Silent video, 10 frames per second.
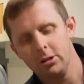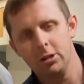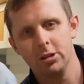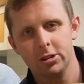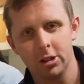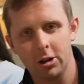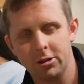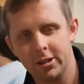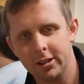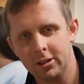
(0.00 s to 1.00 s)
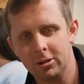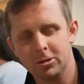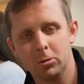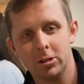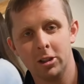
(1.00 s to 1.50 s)
their starter set
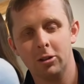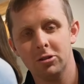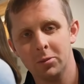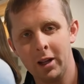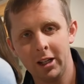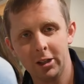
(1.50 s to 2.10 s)
deluxe, which includes many